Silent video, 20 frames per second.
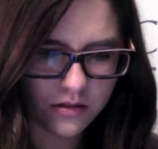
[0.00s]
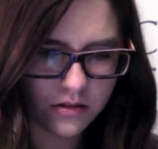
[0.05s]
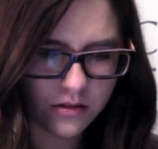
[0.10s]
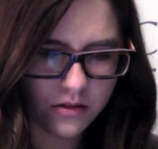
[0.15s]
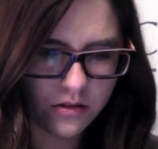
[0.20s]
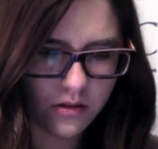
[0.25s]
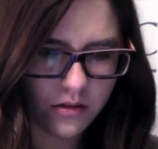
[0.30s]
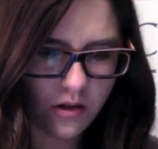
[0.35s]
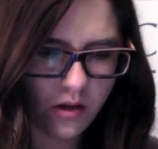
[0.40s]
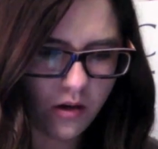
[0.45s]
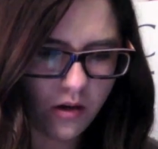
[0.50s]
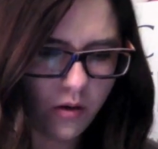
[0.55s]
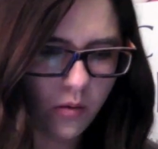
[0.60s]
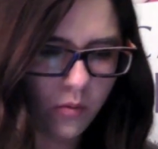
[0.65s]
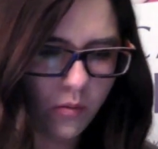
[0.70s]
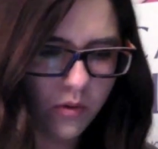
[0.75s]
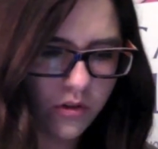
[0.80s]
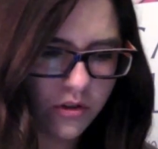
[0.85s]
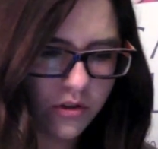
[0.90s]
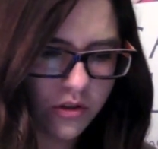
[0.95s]
so
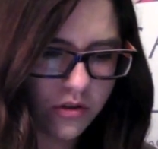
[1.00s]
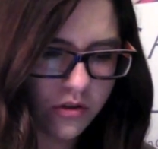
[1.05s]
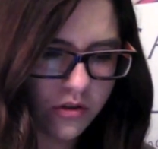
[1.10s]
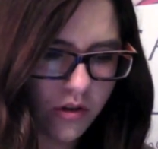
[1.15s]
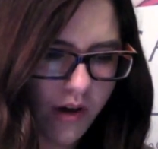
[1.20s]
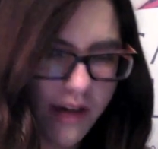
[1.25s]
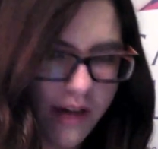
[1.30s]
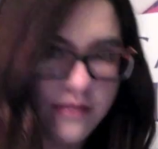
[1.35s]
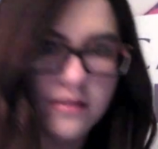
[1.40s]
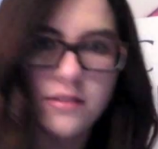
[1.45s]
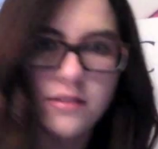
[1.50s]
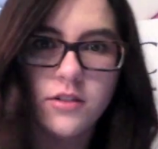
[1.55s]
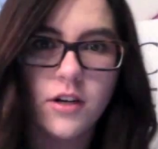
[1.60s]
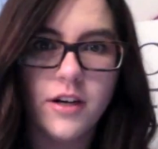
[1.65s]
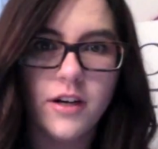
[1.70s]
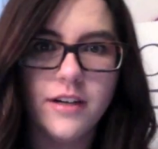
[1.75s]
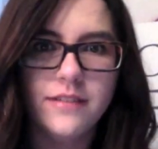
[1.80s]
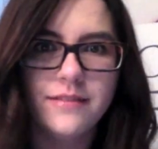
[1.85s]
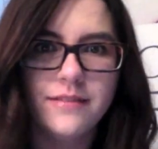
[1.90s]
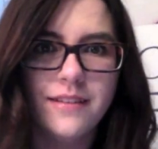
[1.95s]
we'll just go ahead and
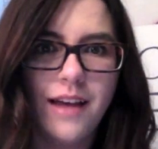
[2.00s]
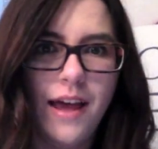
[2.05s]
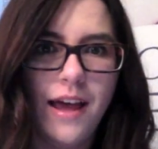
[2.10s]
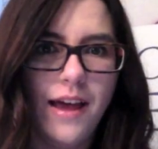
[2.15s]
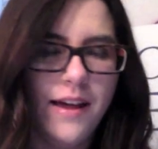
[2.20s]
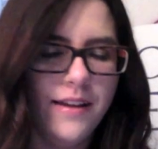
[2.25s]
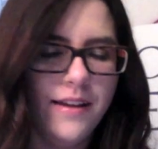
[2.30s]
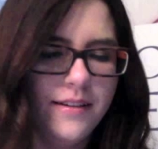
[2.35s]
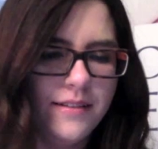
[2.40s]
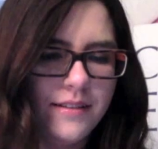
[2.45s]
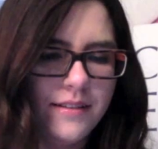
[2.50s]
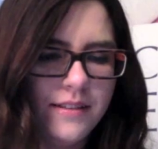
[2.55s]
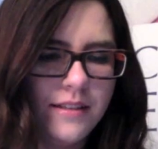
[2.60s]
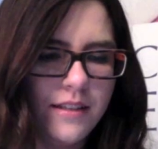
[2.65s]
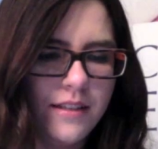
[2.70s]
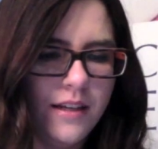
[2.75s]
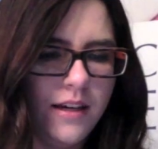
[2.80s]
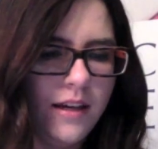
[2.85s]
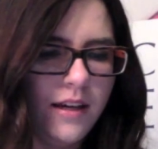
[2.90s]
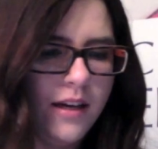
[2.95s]
start. And
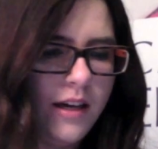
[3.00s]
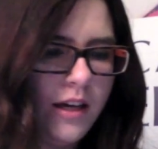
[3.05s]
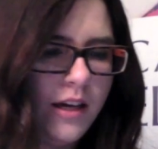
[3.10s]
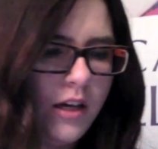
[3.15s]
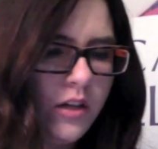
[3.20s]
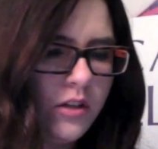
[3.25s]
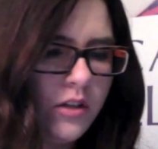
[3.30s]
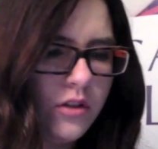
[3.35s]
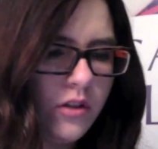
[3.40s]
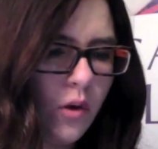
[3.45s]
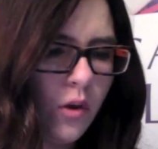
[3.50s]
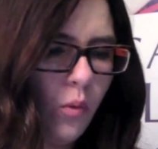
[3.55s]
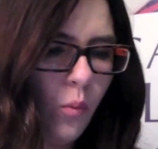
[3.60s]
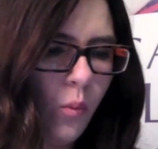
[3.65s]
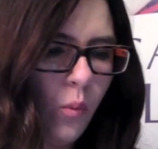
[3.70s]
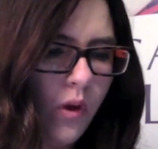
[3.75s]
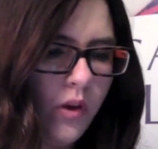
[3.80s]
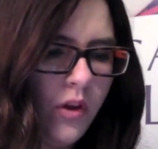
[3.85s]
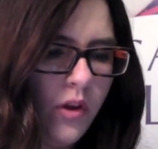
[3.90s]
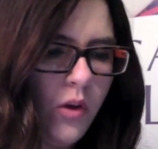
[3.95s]
so,
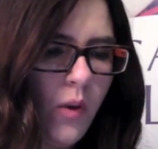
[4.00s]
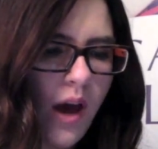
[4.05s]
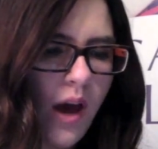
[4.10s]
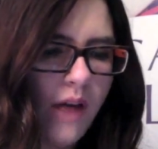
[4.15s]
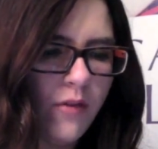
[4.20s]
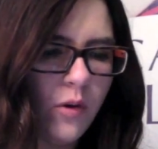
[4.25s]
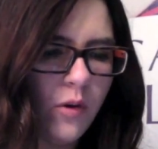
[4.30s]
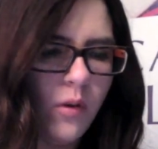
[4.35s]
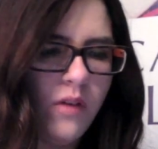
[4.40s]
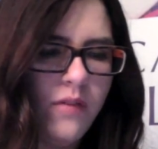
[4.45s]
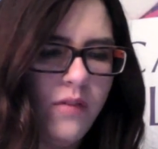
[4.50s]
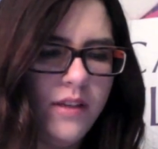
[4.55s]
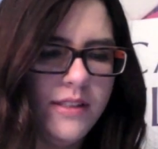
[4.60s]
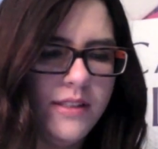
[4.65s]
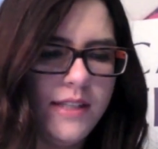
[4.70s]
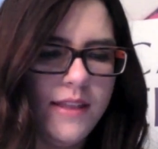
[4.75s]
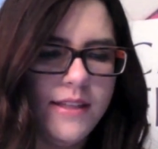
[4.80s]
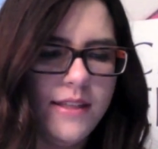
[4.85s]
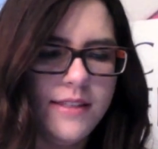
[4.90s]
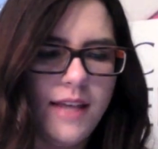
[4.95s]
will you ever revisit
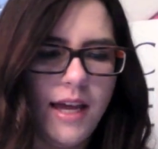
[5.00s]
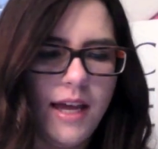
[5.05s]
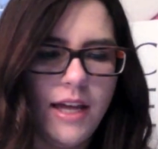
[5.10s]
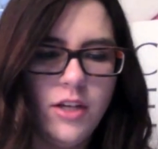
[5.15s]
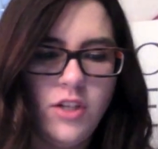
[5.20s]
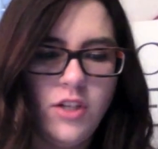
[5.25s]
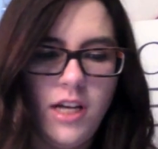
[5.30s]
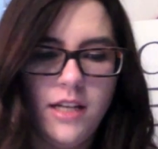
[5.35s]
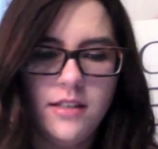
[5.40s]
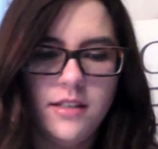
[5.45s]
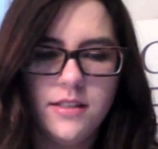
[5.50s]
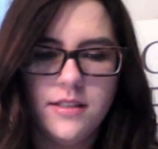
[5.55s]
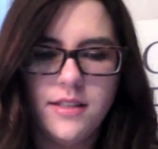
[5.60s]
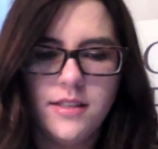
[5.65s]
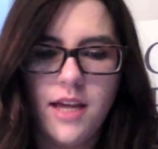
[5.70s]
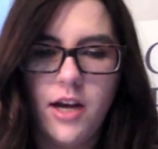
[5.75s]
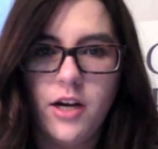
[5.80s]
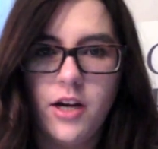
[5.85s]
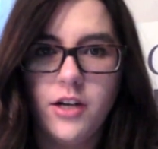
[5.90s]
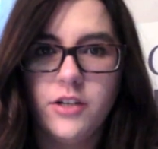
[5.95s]
the Second Chances
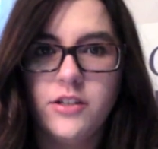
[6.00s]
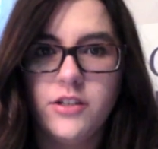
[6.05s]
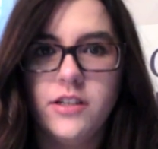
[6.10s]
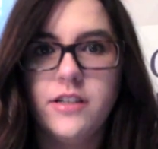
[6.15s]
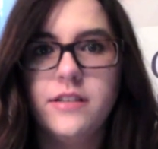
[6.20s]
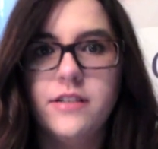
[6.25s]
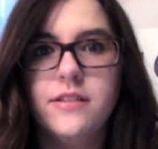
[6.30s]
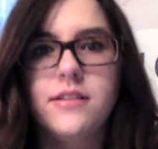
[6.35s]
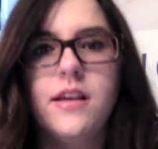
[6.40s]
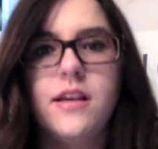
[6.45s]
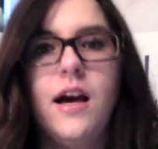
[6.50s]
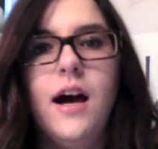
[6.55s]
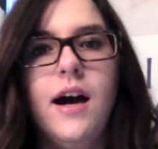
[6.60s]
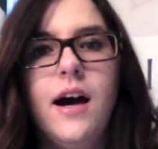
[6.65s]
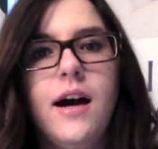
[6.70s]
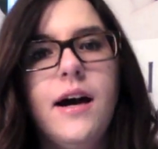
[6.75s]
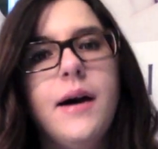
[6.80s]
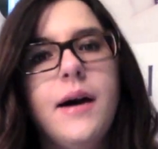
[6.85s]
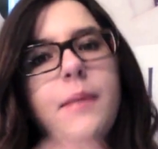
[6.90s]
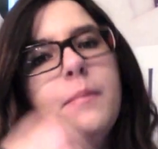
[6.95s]
characters?
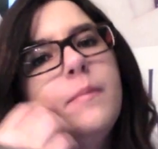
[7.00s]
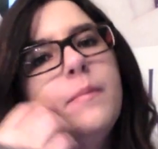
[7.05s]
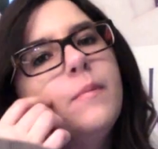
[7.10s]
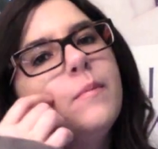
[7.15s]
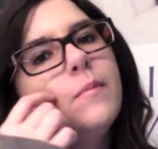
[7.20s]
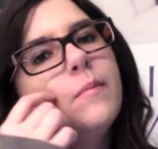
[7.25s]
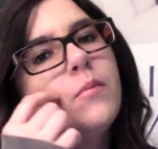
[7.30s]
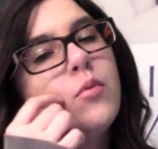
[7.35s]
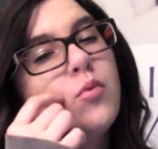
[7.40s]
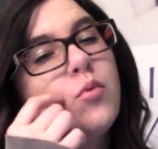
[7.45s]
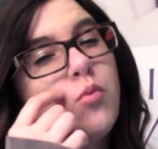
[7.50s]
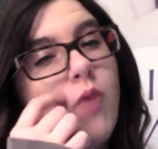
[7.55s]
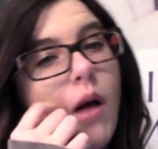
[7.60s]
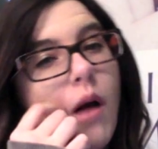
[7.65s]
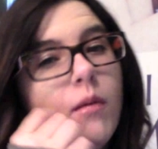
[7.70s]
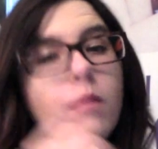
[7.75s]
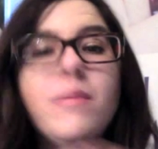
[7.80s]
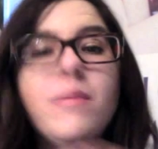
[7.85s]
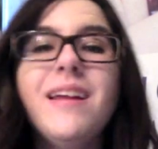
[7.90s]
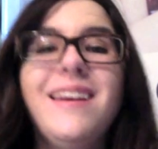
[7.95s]

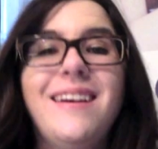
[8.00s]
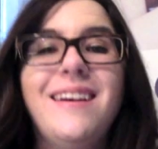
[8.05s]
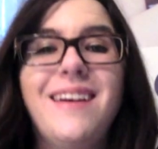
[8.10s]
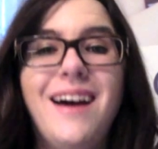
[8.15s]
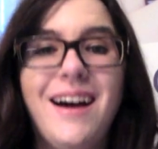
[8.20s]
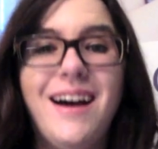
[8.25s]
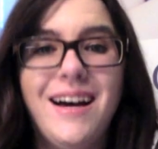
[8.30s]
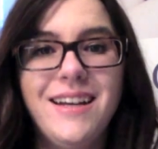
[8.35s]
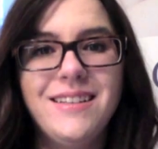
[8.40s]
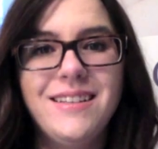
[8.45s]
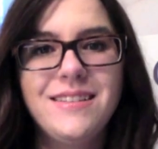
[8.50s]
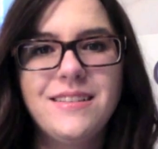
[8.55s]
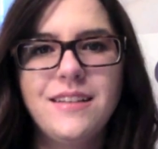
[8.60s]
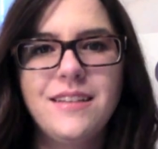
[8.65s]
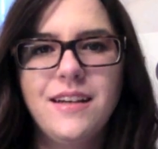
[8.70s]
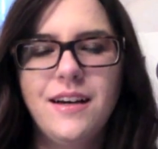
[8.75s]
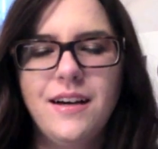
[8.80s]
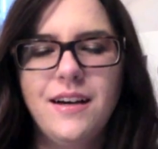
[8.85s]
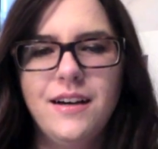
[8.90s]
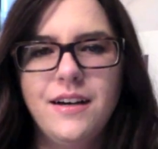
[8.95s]
Probably not.
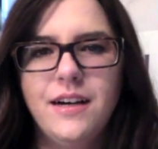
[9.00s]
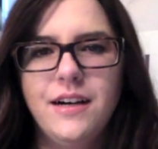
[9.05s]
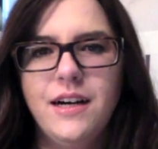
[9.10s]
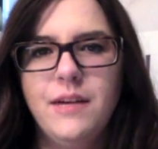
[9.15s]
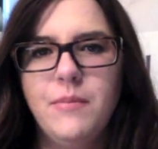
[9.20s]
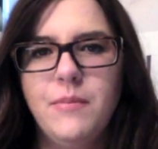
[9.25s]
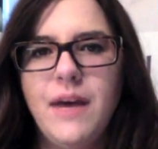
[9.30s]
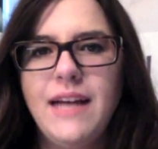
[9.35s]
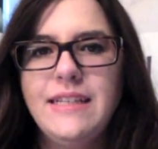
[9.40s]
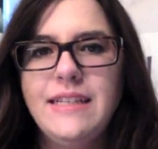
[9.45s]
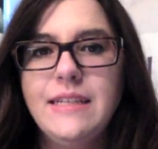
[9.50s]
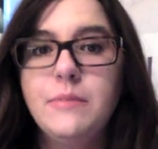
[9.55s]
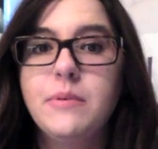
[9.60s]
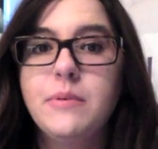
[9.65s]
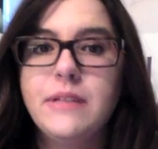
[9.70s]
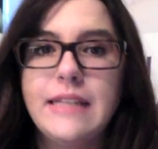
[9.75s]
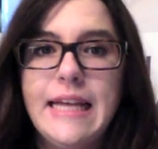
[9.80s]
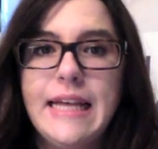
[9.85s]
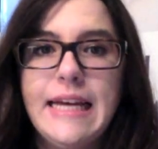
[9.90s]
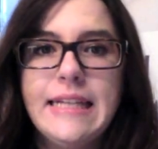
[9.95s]
I did
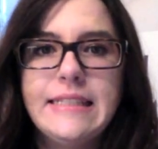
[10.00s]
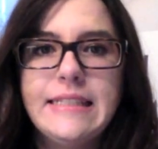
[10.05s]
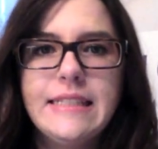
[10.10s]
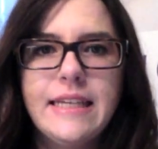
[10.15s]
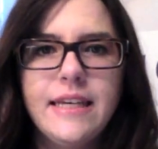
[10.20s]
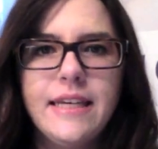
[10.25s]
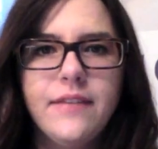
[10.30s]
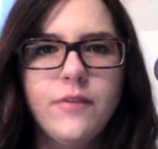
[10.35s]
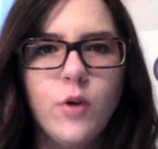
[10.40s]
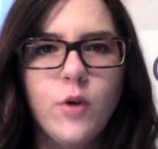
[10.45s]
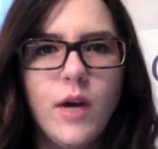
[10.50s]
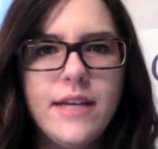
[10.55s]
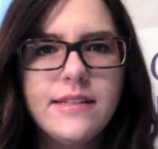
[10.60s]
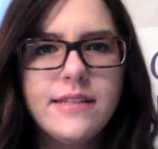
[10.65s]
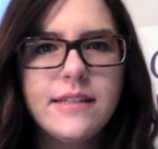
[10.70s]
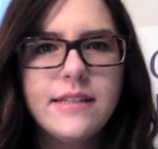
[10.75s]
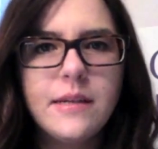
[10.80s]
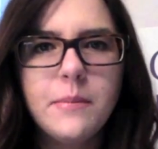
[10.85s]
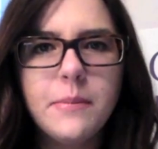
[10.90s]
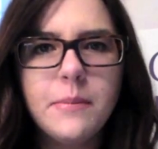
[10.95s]
plan to give Grayson
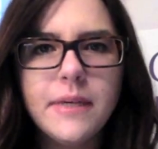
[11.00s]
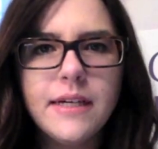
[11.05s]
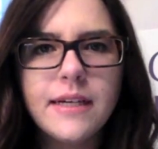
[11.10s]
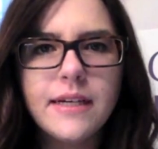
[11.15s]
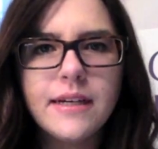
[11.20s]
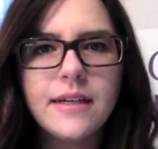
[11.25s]
a book,